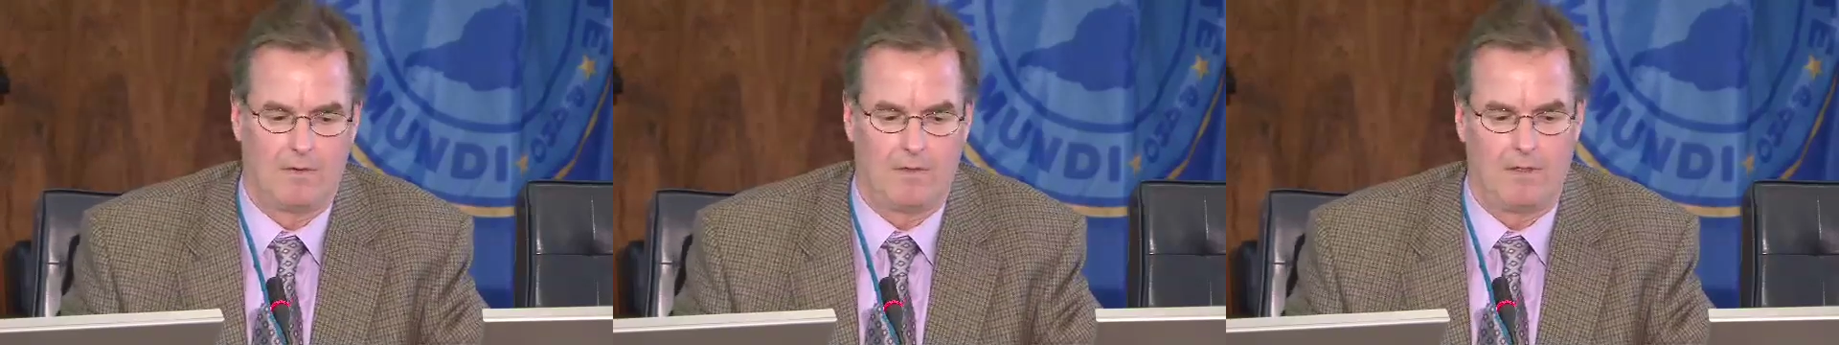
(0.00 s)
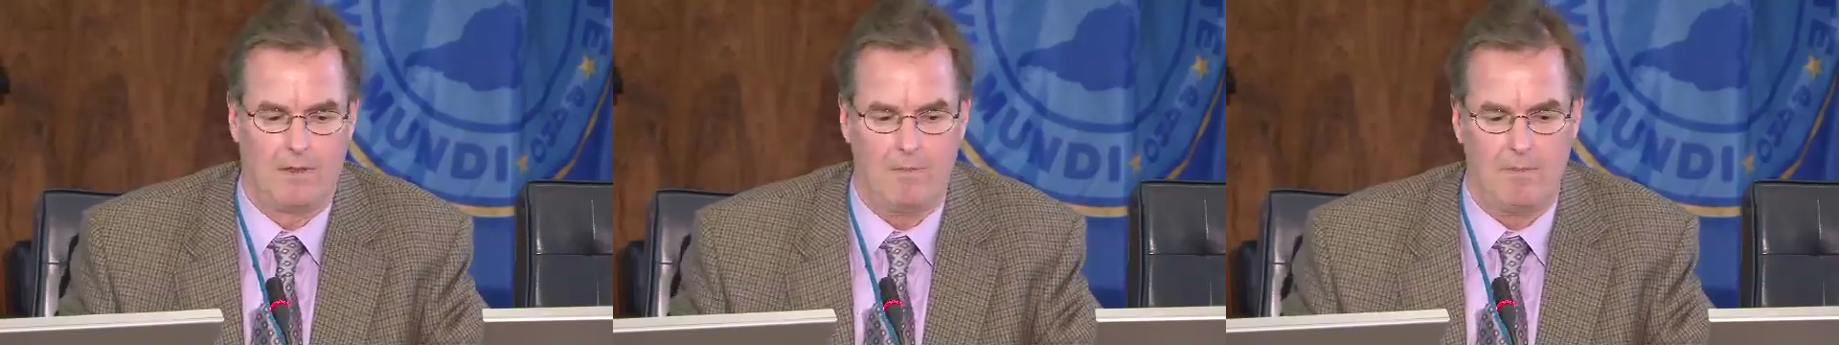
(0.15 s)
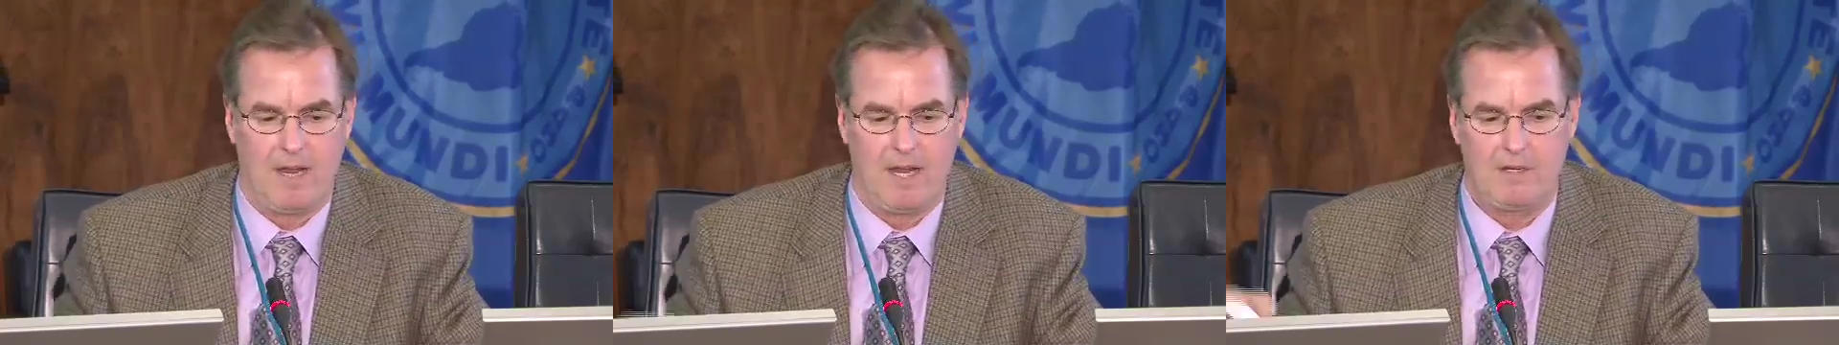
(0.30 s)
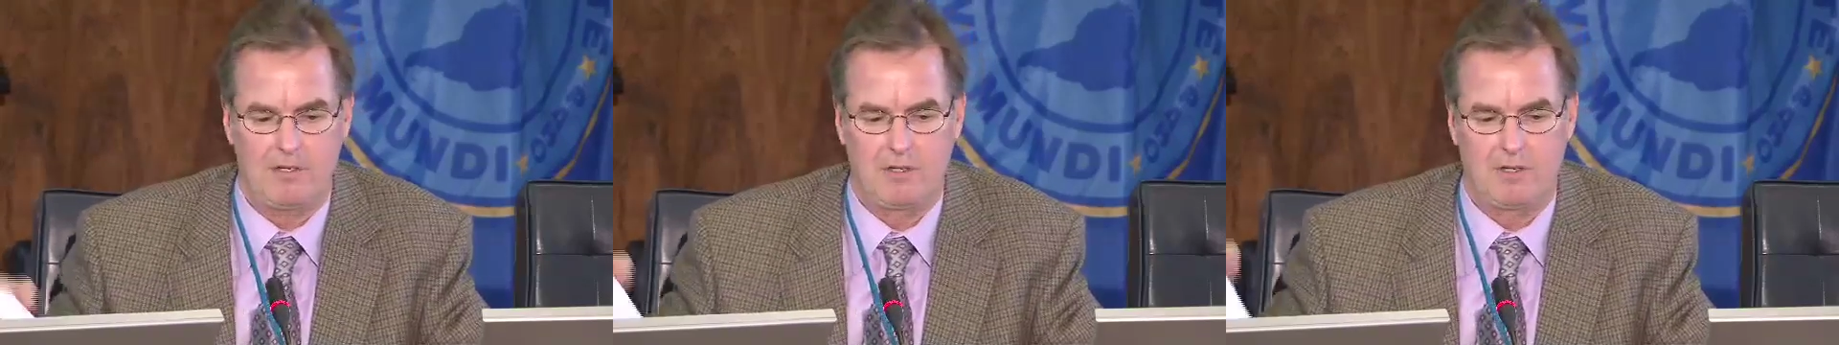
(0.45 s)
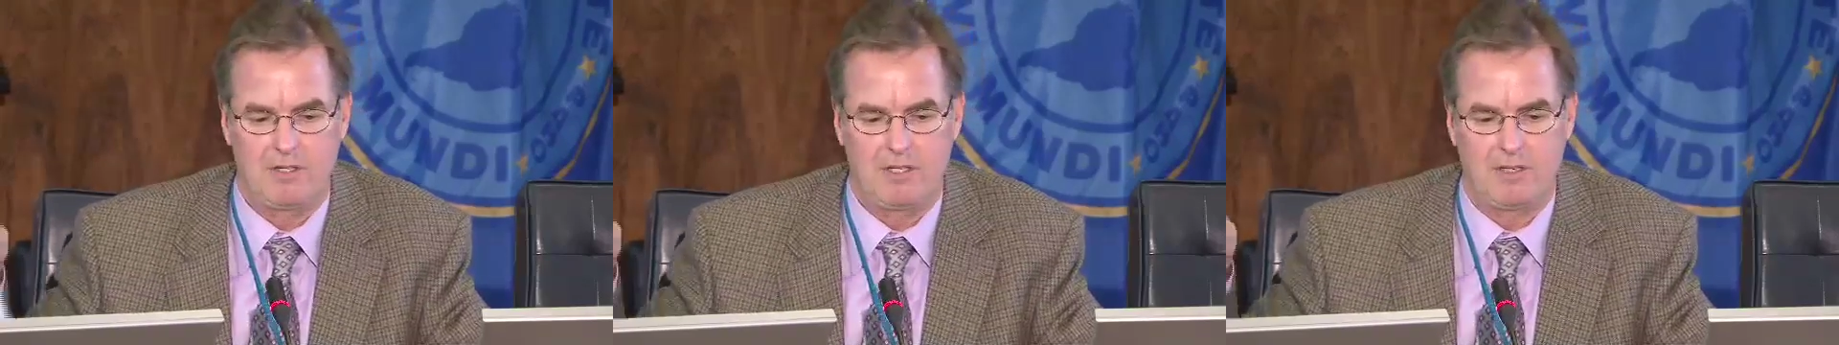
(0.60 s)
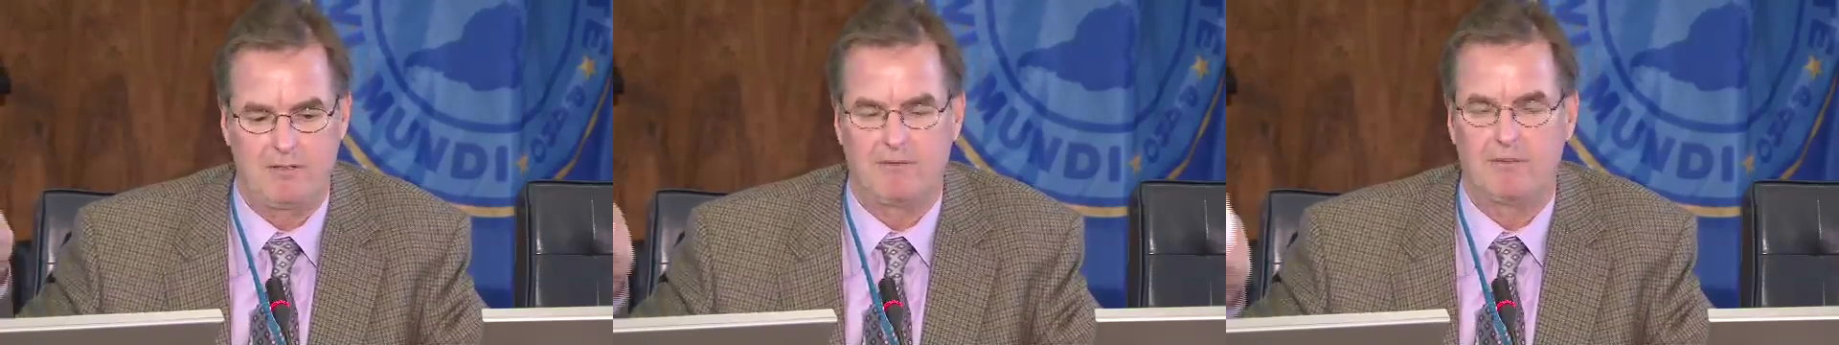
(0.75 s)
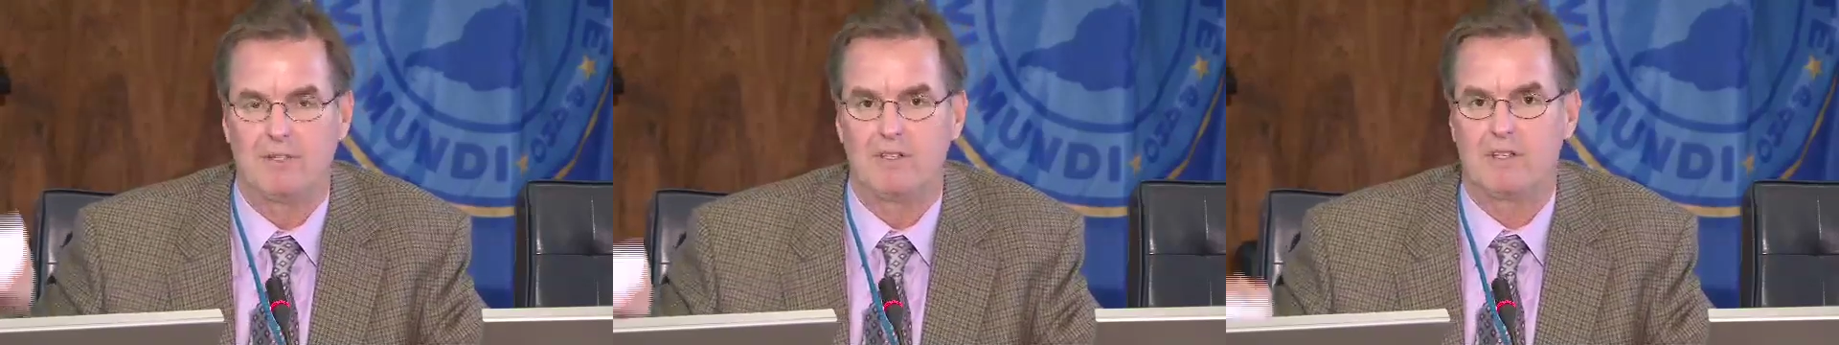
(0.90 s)
The major
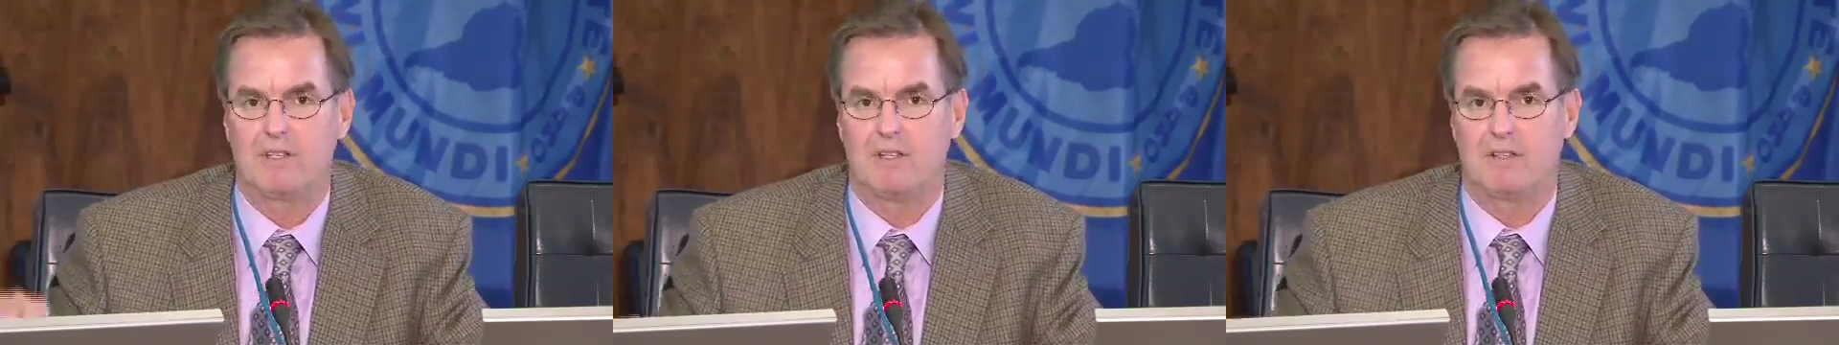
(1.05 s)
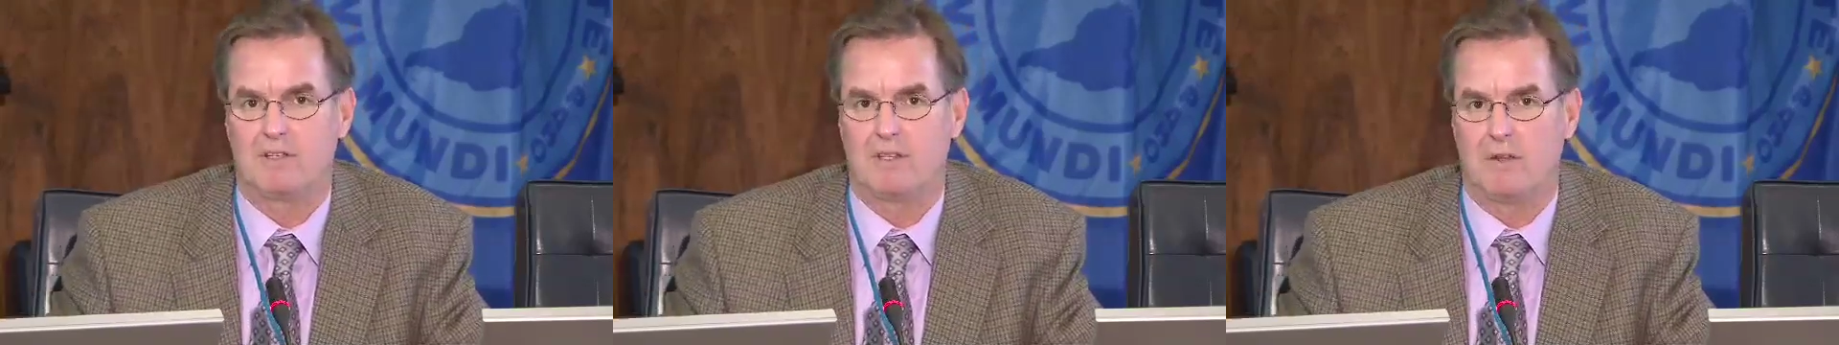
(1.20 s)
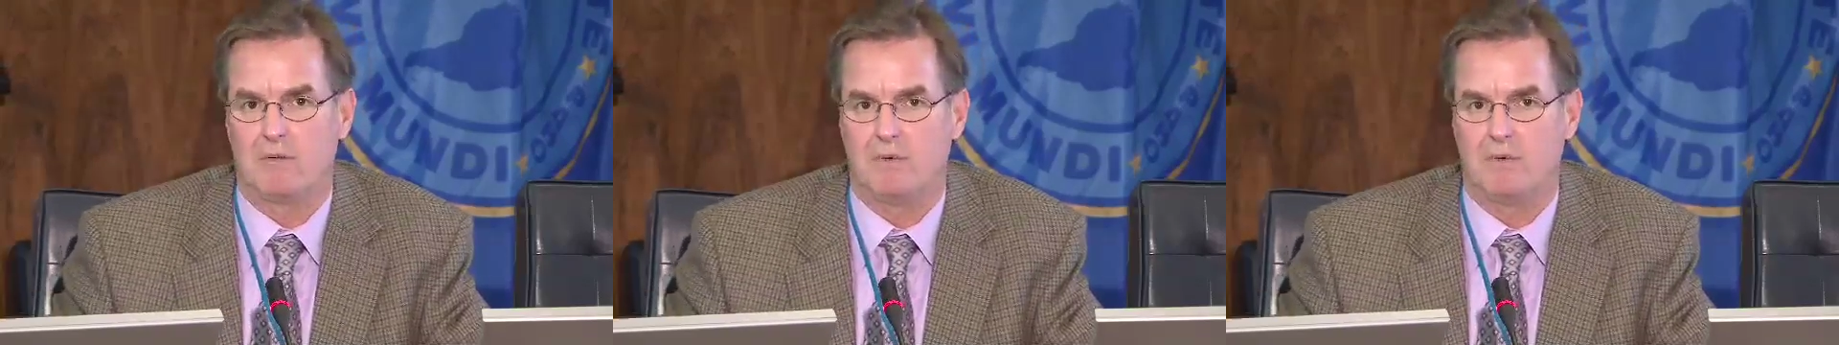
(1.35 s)
differences